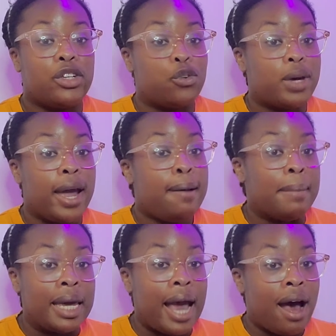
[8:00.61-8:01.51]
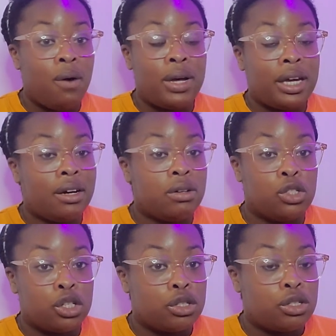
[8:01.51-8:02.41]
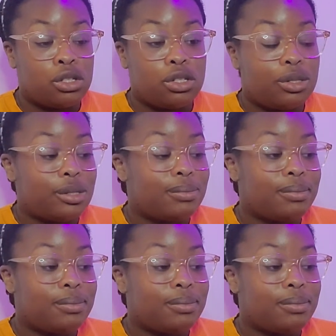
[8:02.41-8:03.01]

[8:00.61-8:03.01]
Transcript: you can't be out here just